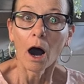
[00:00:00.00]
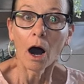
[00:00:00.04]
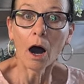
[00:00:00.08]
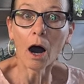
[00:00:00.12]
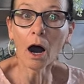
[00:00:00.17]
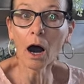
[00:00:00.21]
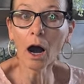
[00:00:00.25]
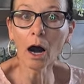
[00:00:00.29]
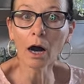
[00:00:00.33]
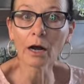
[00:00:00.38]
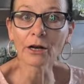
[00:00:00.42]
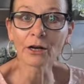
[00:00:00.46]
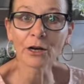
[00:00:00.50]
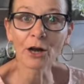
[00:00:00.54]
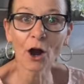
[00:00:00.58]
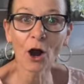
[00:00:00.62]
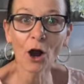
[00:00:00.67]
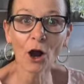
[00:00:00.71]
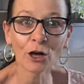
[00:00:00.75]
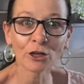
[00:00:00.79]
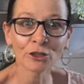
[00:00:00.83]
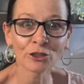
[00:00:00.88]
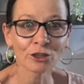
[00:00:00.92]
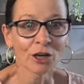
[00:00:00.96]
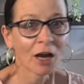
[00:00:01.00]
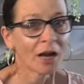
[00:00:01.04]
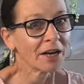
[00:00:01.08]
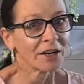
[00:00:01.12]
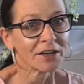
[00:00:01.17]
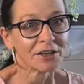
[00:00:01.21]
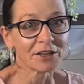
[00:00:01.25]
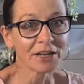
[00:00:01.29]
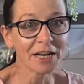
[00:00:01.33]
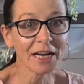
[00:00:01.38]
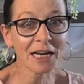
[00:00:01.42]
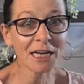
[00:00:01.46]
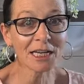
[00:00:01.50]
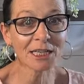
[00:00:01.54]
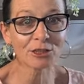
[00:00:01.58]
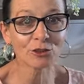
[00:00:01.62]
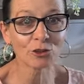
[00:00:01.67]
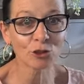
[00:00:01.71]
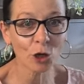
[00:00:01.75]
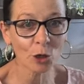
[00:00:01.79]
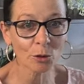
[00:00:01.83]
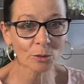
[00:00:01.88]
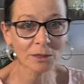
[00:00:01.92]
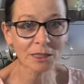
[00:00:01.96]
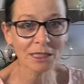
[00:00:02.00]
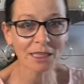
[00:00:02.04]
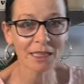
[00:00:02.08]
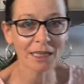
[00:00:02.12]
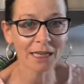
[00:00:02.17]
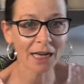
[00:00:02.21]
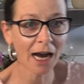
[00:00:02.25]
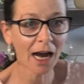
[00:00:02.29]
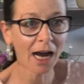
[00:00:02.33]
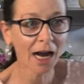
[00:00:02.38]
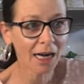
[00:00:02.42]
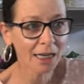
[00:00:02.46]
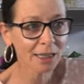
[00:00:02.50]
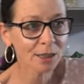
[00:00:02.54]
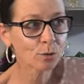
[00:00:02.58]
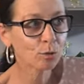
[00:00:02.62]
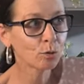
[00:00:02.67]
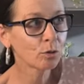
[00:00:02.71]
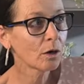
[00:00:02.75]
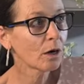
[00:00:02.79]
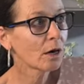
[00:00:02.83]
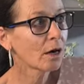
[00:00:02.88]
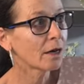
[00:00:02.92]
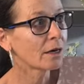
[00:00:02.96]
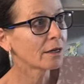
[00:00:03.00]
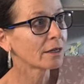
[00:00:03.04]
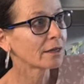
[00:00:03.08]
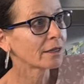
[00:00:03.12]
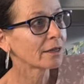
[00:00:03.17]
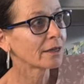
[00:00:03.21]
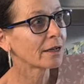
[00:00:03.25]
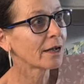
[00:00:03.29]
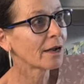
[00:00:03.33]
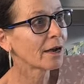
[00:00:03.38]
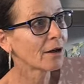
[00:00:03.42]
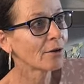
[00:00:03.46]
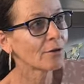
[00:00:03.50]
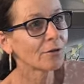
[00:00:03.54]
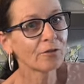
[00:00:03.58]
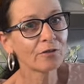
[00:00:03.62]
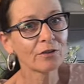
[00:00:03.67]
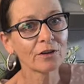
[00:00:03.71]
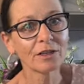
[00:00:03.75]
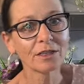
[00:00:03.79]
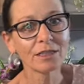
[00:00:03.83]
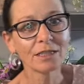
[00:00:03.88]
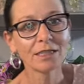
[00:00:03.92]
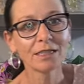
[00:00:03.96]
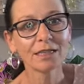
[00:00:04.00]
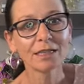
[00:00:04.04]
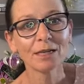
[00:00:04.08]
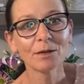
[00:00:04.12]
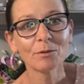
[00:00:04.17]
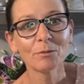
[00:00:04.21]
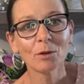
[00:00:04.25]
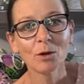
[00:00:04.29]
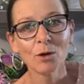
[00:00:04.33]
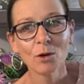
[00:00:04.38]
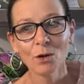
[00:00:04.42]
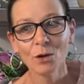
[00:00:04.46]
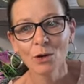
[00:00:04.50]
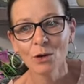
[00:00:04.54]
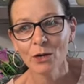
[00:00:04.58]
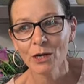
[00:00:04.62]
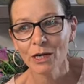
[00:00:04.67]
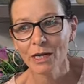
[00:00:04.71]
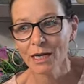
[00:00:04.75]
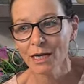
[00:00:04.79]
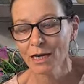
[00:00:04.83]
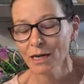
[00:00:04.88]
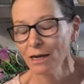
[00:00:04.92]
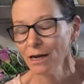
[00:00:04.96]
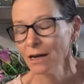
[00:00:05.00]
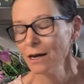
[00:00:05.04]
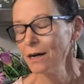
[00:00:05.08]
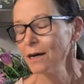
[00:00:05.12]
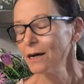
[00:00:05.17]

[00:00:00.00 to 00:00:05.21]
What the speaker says: Oh gosh, nearly dropped it, guys. What a go, first thing in the morning.